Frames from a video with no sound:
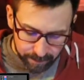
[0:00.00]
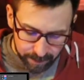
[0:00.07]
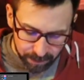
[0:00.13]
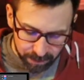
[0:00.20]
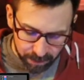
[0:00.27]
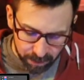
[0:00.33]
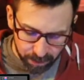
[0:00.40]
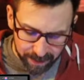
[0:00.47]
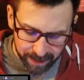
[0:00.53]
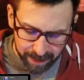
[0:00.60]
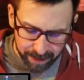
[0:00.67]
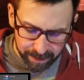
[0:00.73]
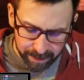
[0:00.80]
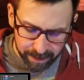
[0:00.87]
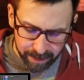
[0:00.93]
So
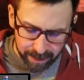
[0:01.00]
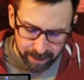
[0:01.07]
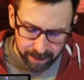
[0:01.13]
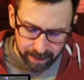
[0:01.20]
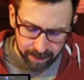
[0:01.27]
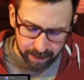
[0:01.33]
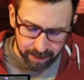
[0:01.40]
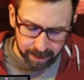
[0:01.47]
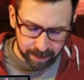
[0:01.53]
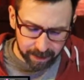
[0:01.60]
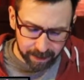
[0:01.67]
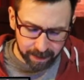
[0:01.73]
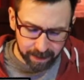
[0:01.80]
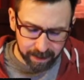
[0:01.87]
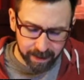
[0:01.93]
then
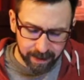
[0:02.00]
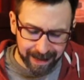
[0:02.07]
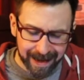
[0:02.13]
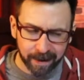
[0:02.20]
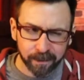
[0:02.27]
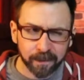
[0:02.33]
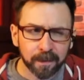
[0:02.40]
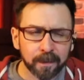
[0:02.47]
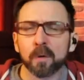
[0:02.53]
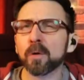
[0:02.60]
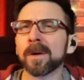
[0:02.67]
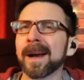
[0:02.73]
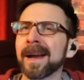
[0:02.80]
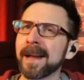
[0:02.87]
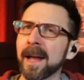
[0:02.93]
at 4
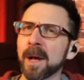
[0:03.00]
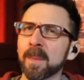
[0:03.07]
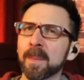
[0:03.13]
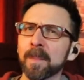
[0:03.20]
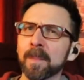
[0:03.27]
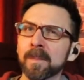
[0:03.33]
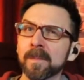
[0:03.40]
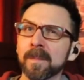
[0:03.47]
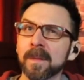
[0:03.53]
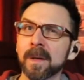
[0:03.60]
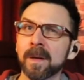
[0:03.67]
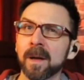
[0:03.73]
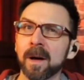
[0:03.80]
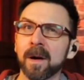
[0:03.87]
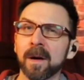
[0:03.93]
a.m.
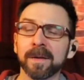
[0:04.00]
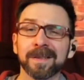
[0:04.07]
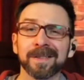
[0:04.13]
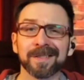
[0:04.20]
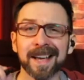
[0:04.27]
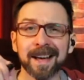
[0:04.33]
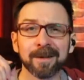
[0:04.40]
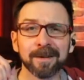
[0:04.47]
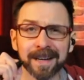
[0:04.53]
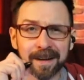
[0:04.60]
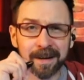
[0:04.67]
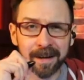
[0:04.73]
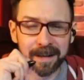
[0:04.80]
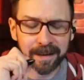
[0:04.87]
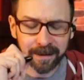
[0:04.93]
on Saturday
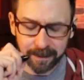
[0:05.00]
night,